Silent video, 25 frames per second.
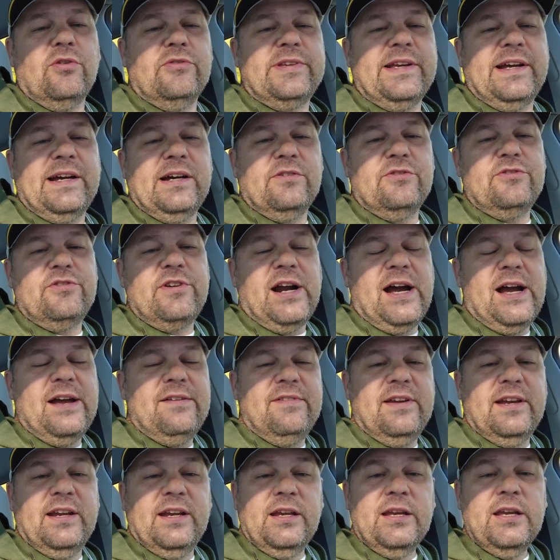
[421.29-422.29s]
town
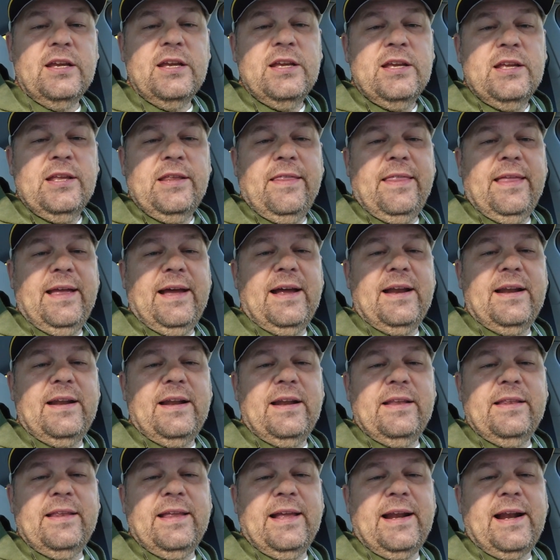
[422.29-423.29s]
driving that
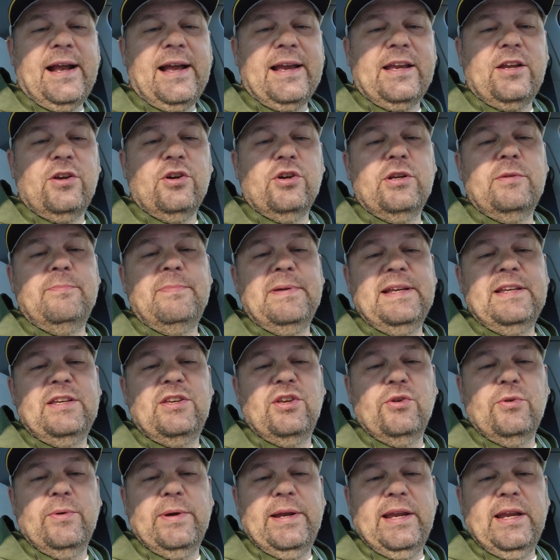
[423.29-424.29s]
I could be
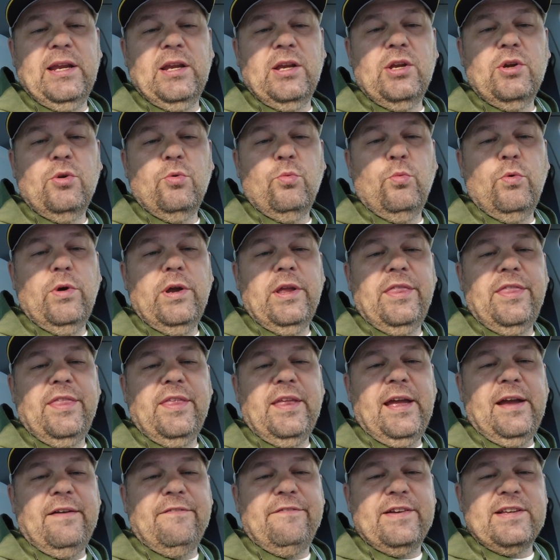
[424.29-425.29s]
doing with
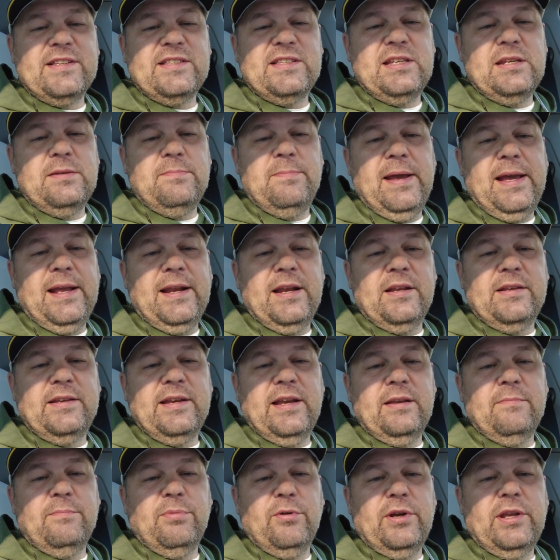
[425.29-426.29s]
FSD Beta
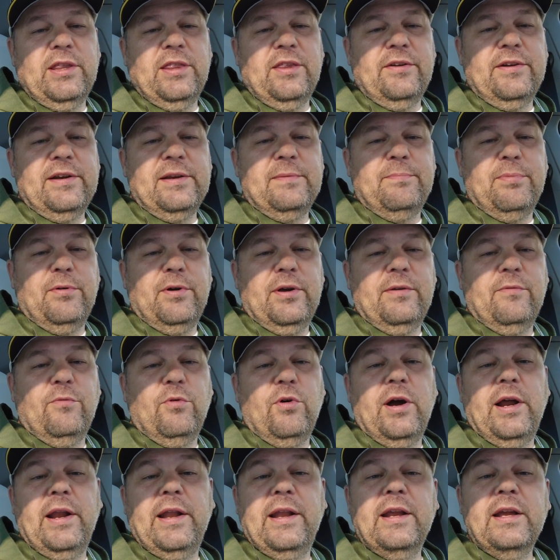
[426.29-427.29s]

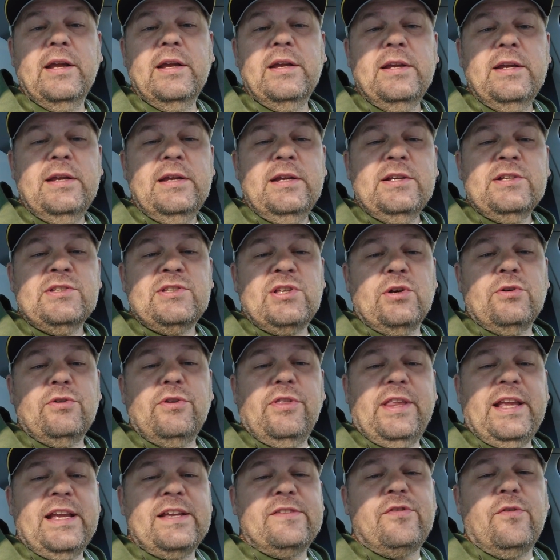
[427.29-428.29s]
10.3.1. So
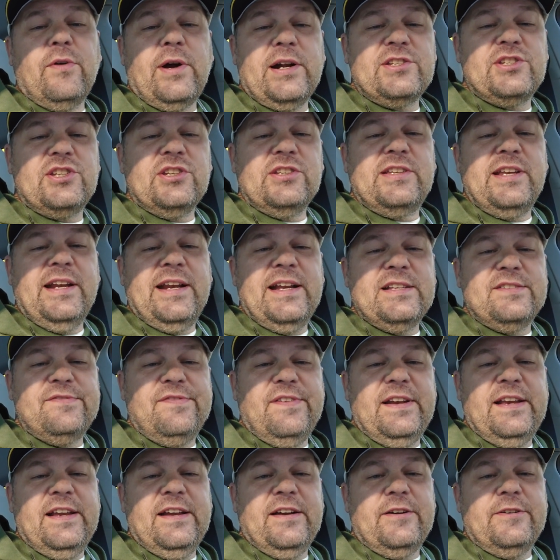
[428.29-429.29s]
thanks for watching today's
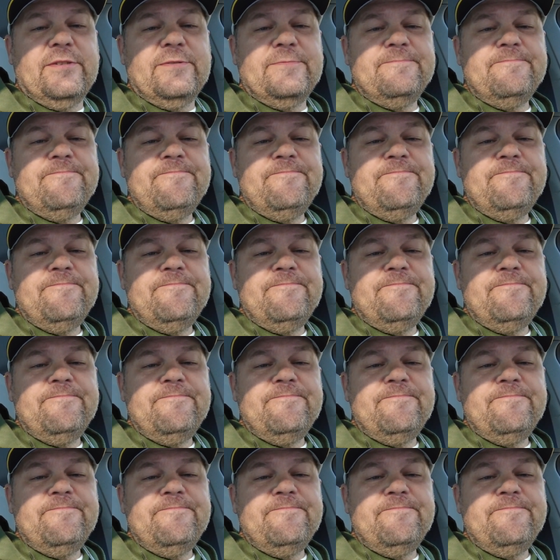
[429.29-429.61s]
video,